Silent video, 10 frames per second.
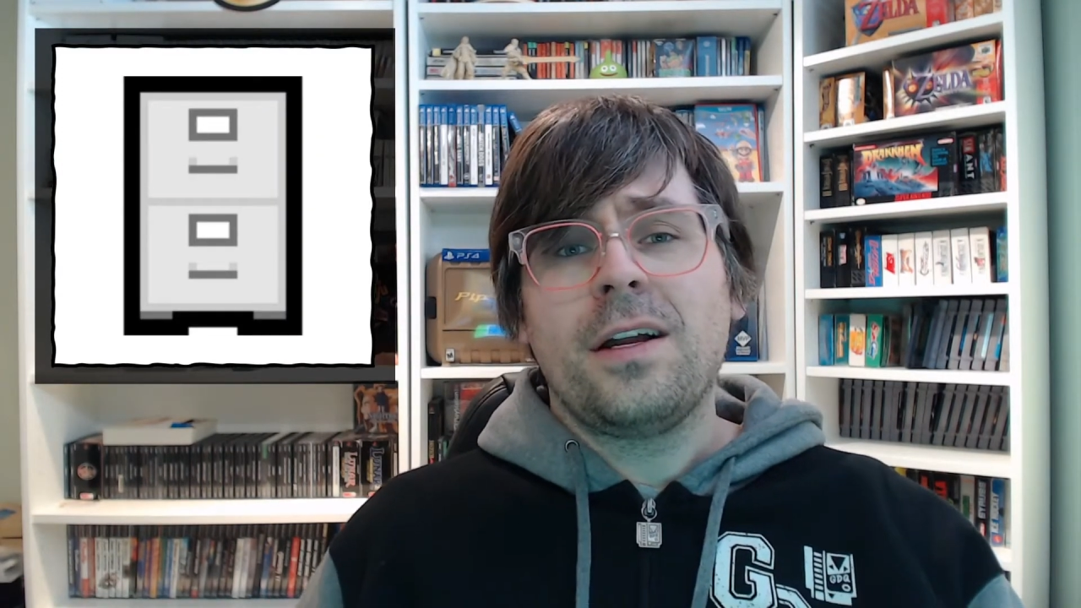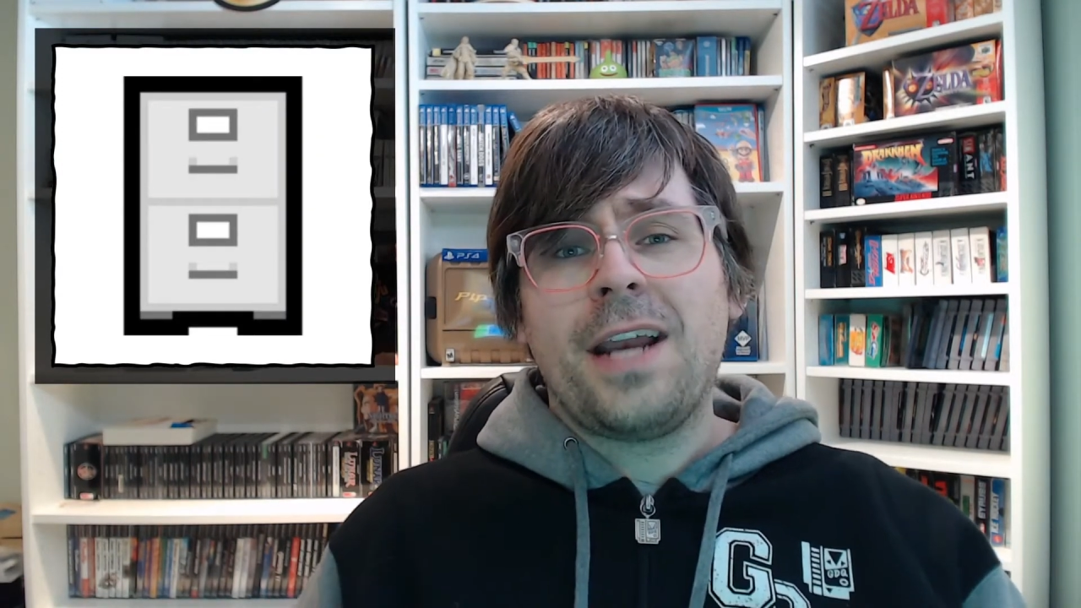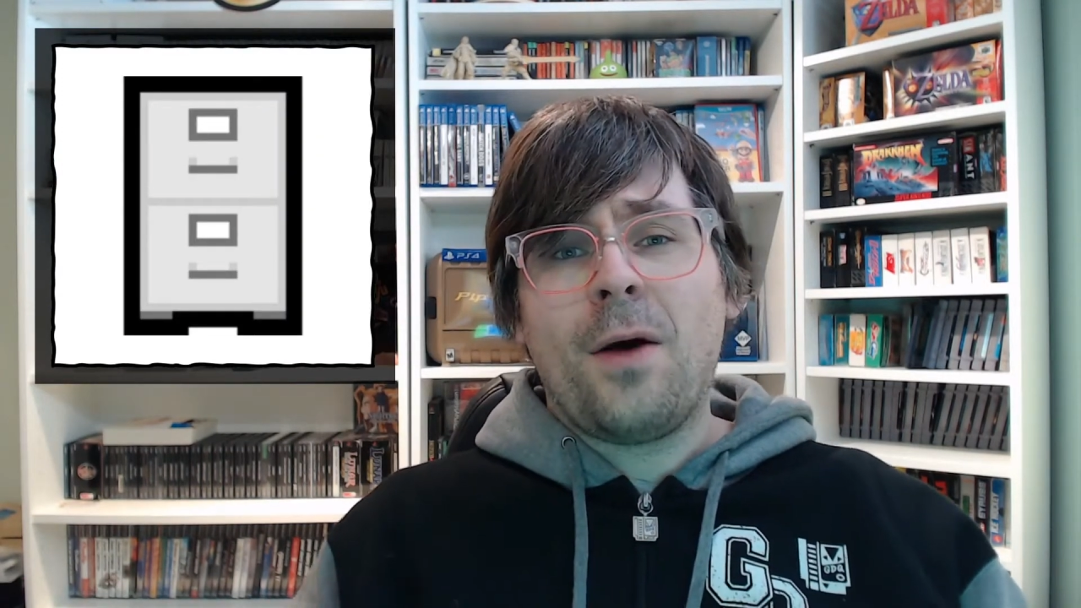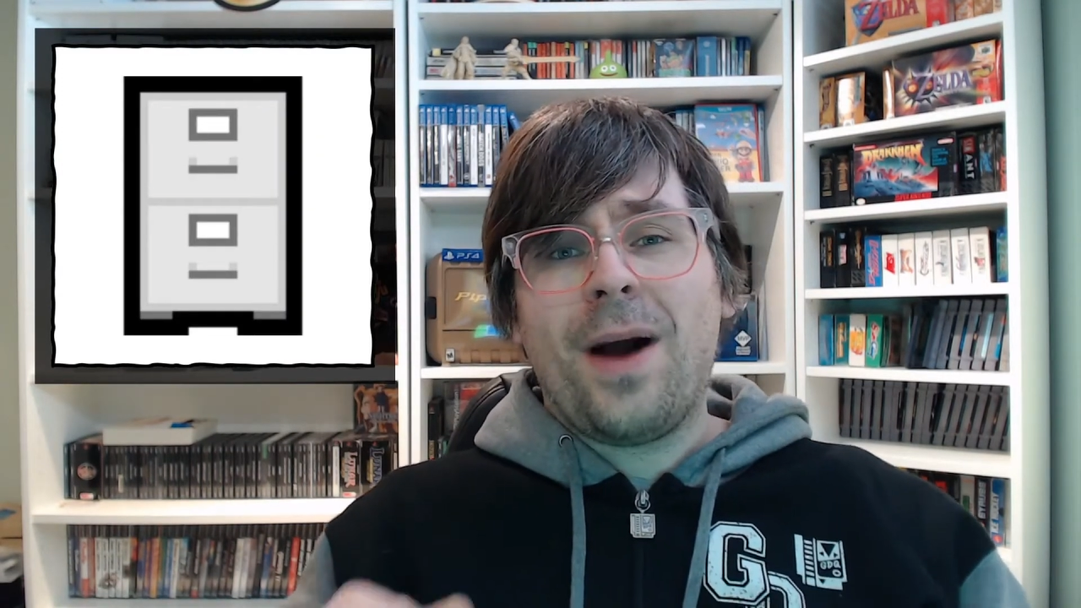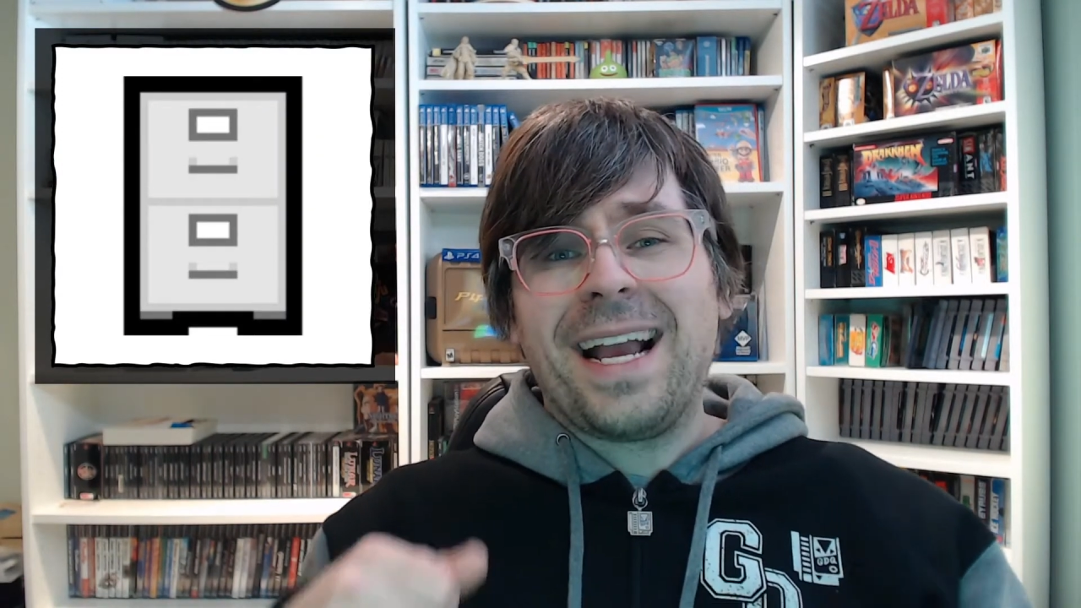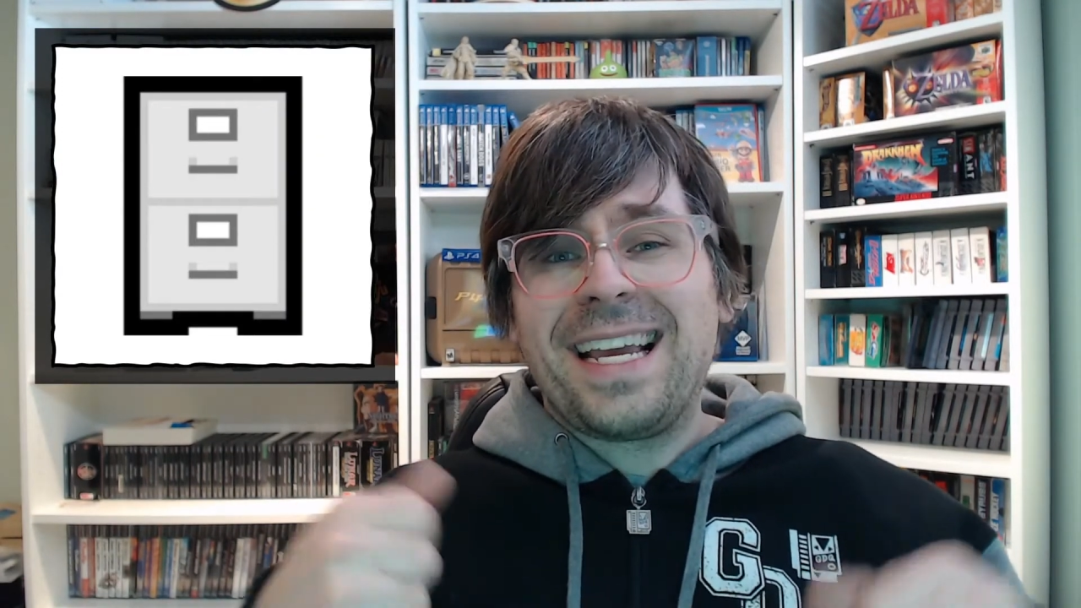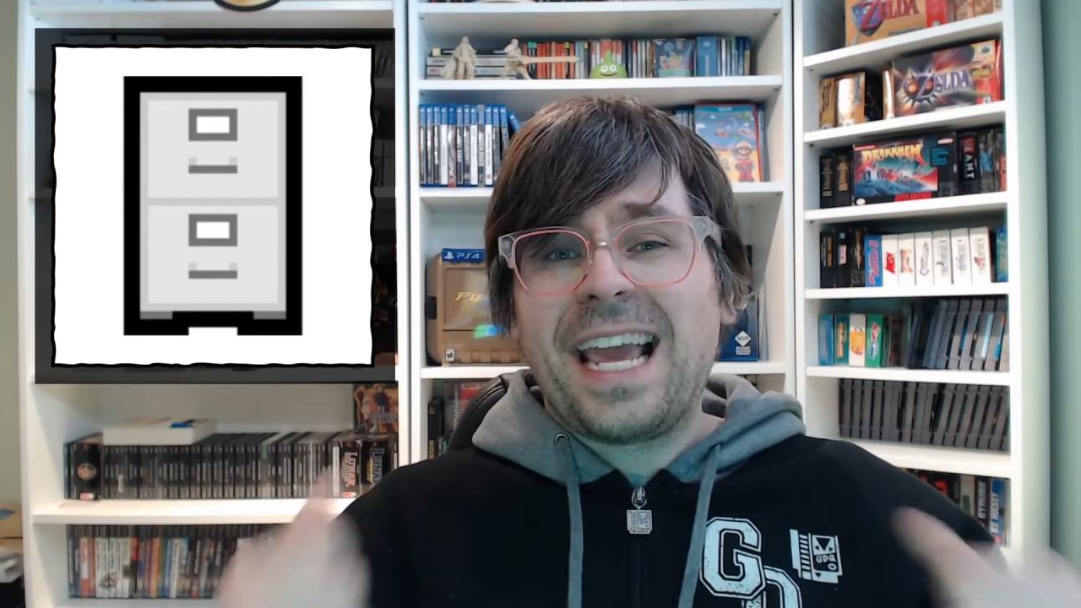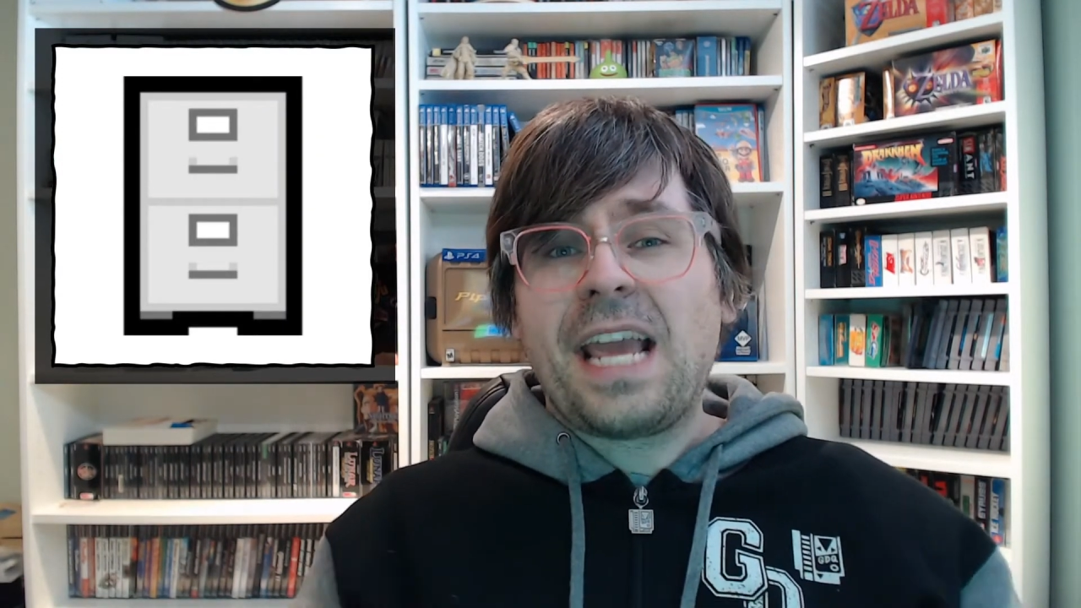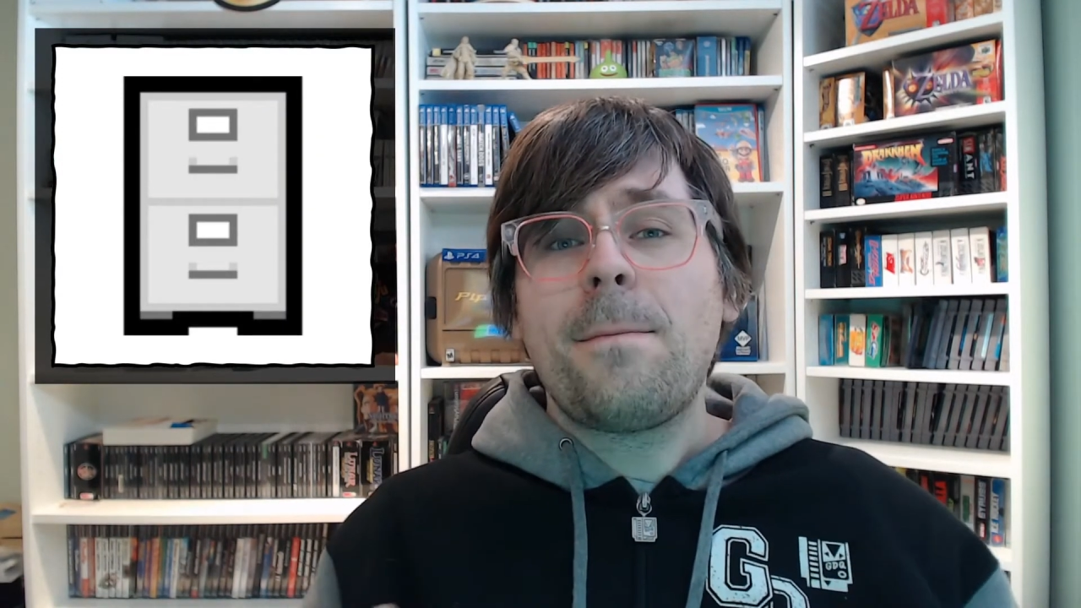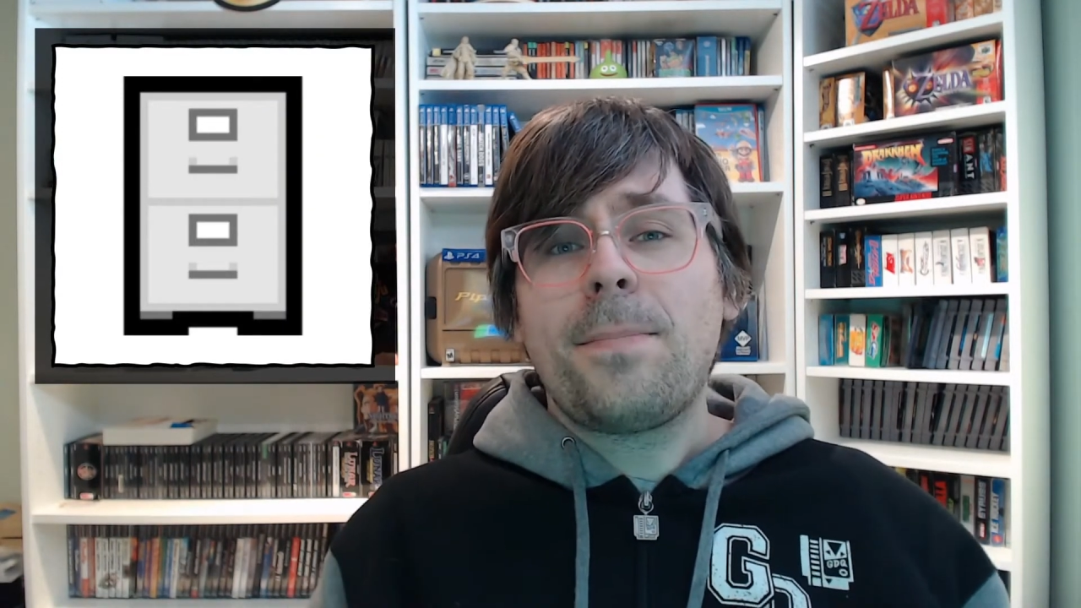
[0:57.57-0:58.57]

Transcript: Now, a game